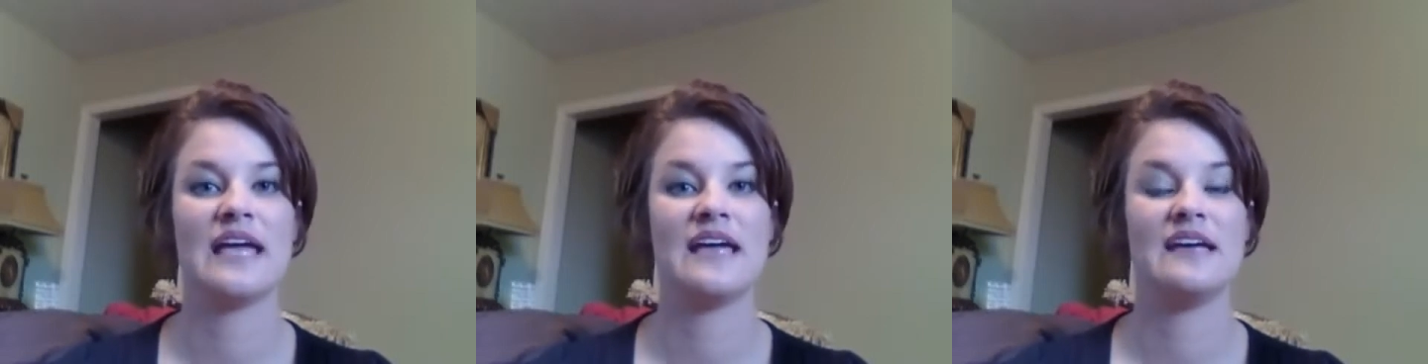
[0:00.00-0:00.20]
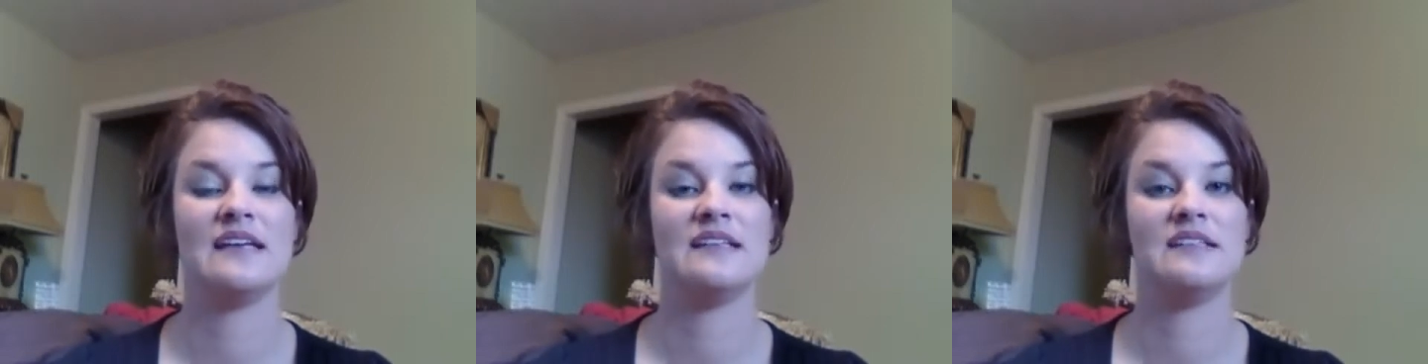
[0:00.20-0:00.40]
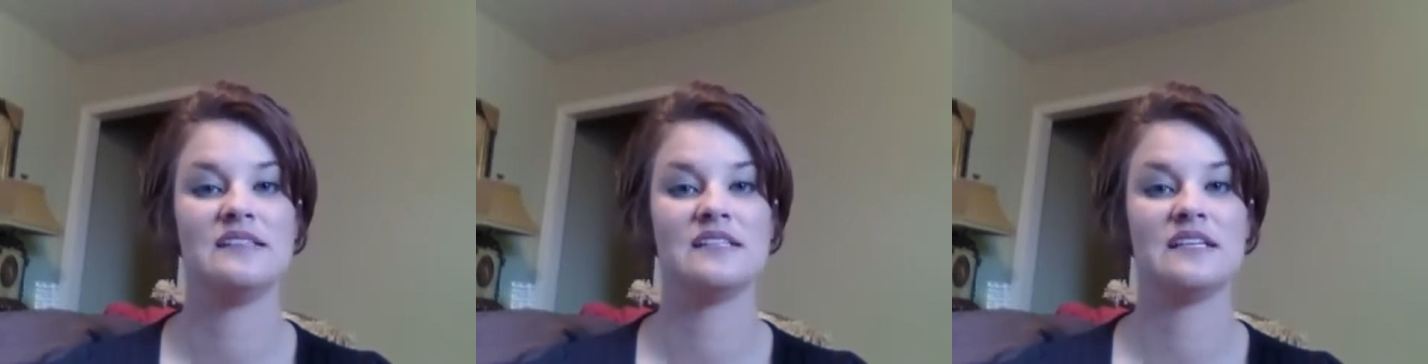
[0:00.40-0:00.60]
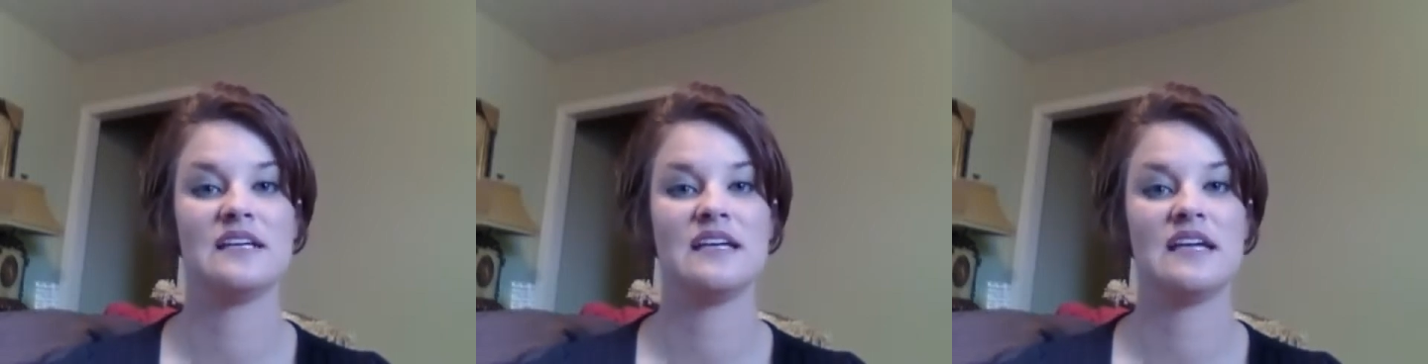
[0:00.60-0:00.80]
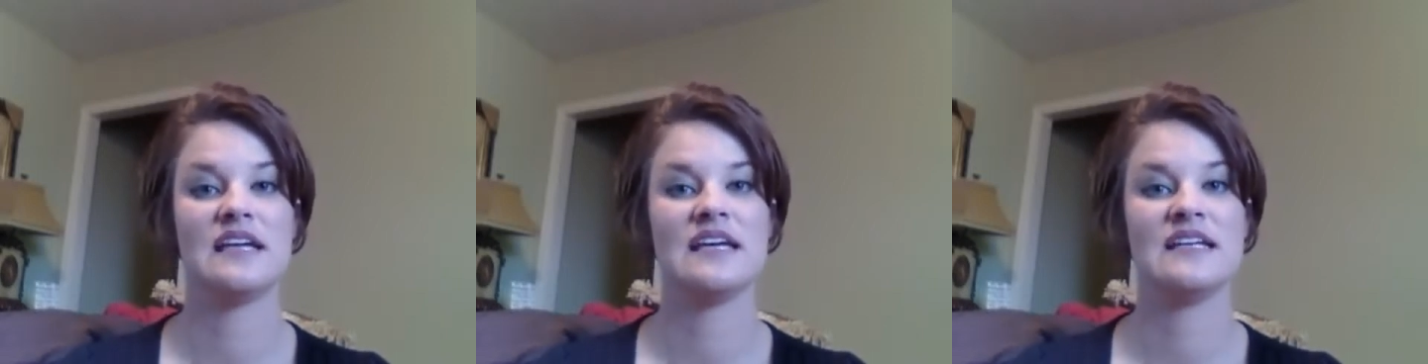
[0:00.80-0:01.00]
and
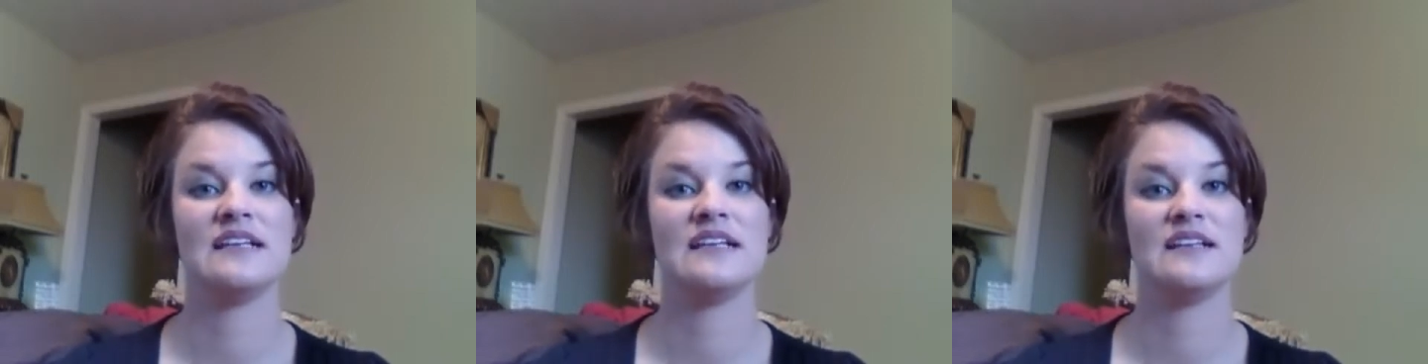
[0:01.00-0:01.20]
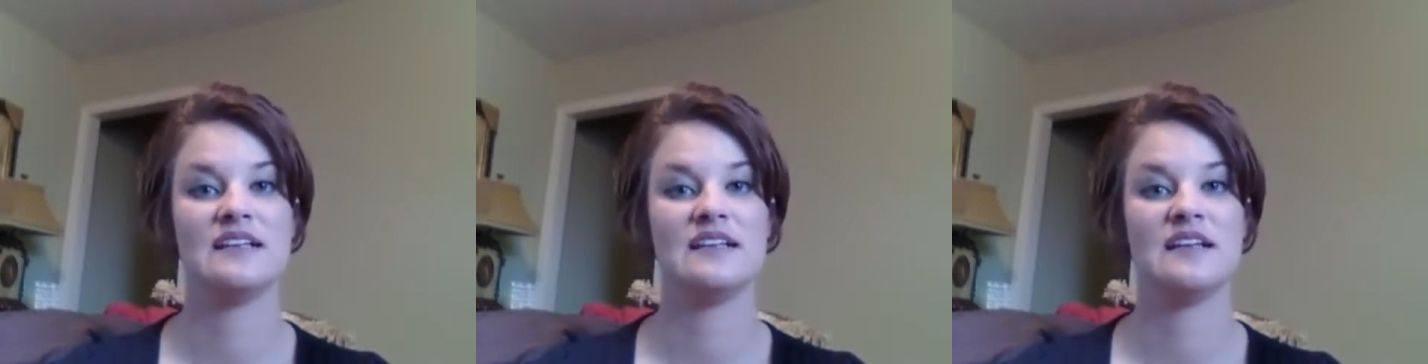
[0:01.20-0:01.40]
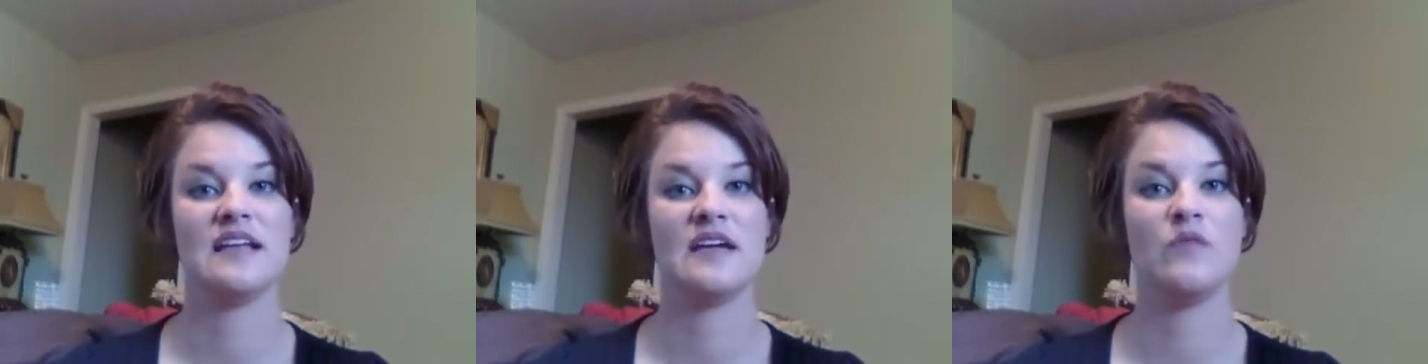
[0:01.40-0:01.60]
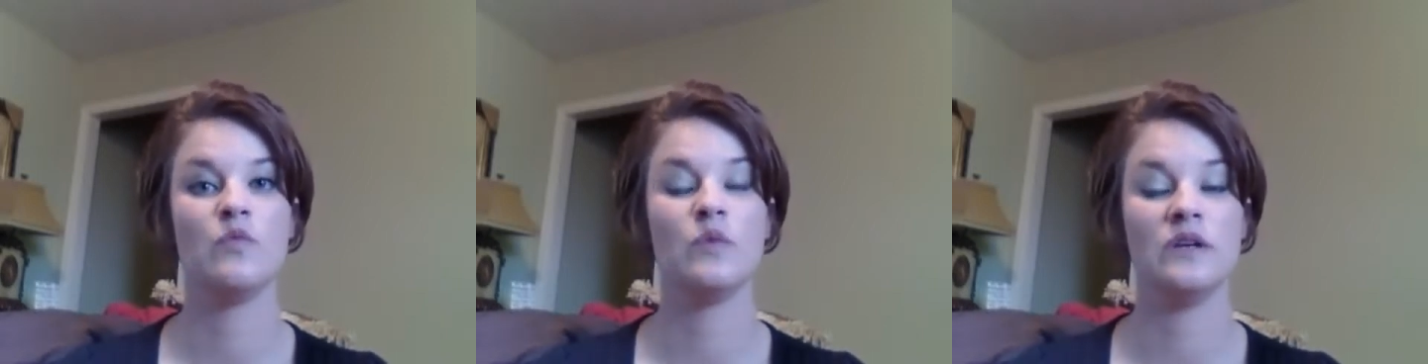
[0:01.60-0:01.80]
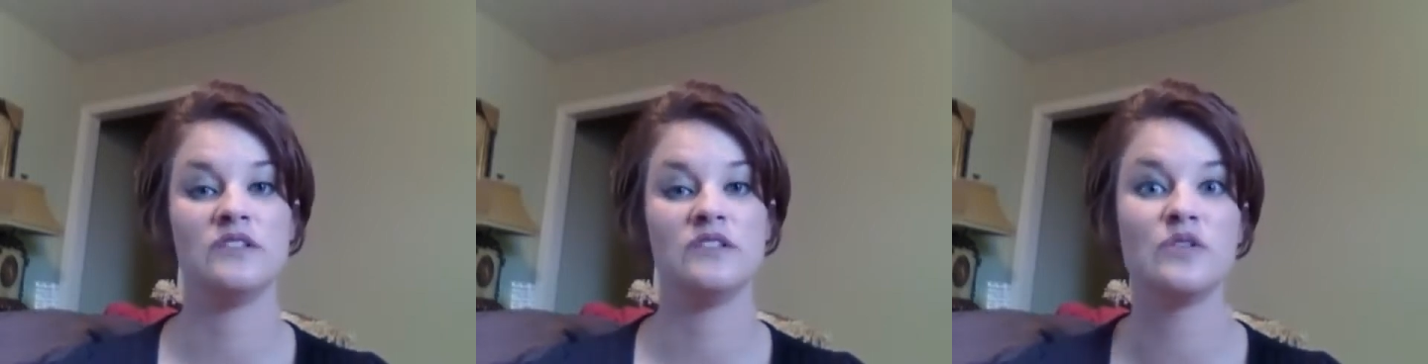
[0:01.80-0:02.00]
it
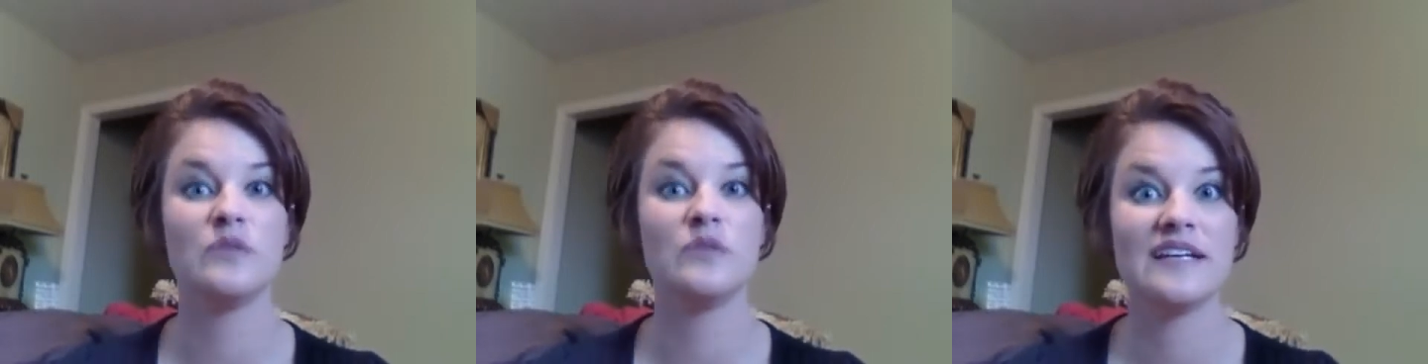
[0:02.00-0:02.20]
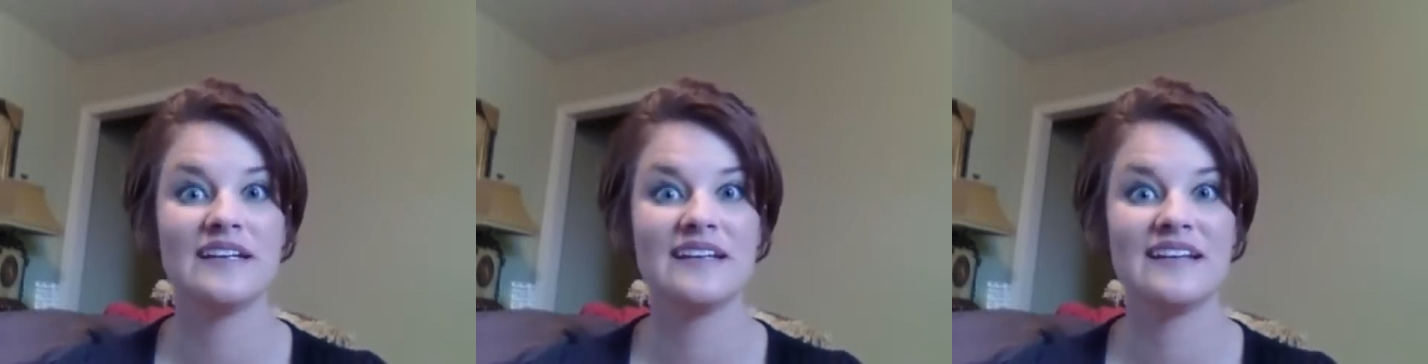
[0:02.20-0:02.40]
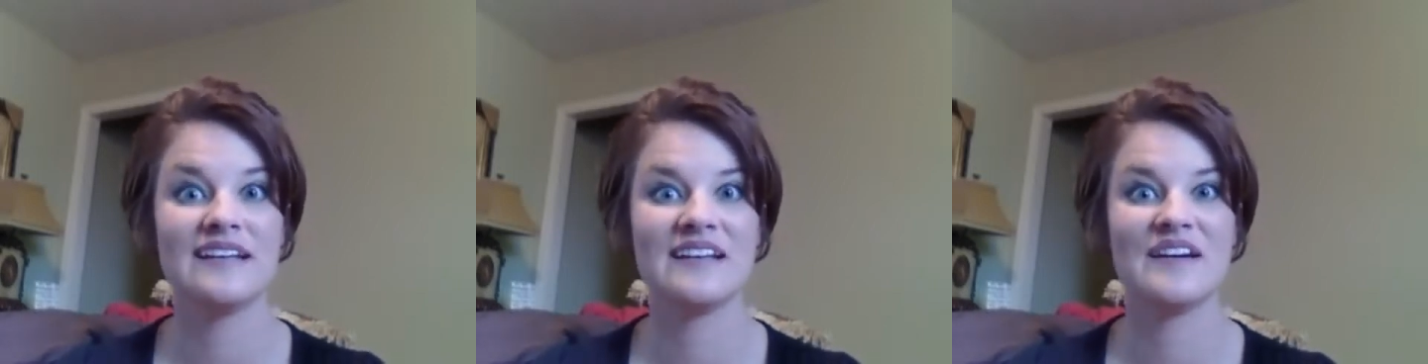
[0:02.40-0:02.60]
will do it.